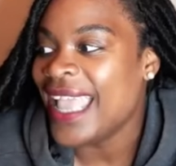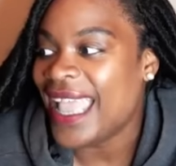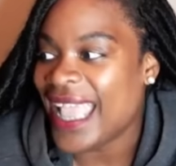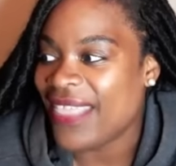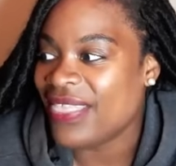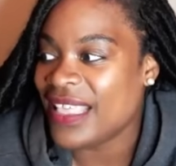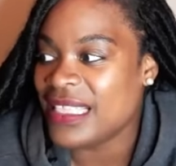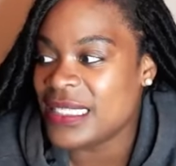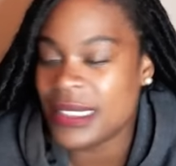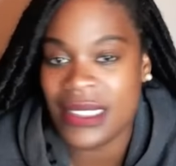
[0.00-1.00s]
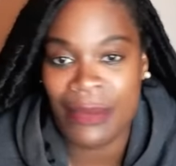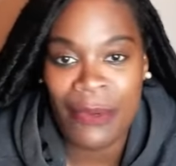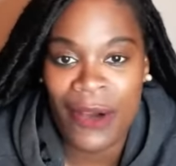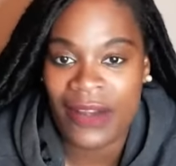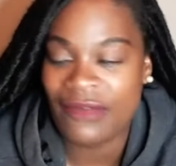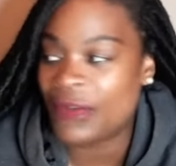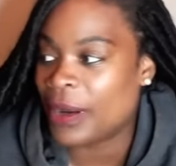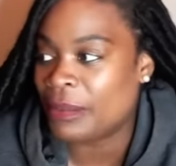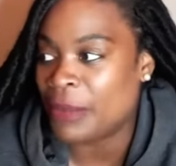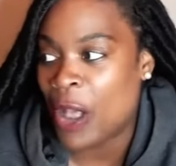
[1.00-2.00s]
And then this is important
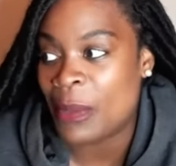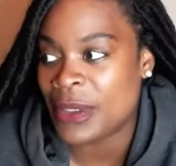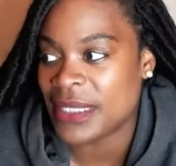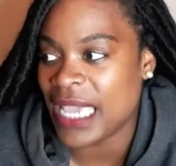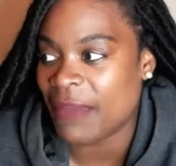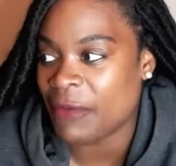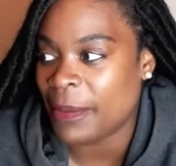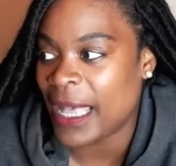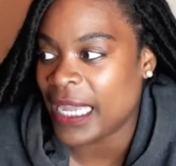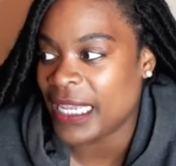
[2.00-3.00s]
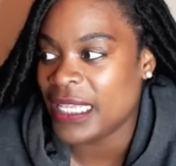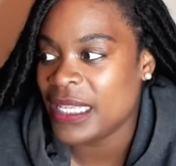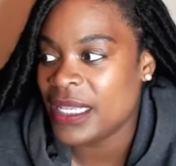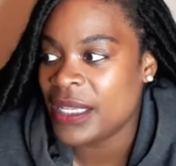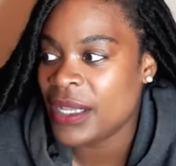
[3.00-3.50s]
for almost everybody.